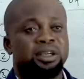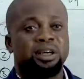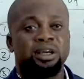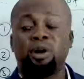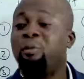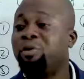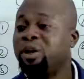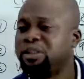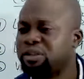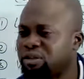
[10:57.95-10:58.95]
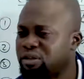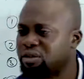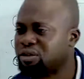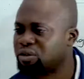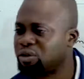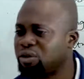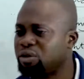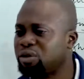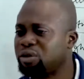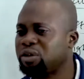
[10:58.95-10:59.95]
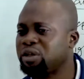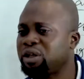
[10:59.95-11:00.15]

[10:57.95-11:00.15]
a component to an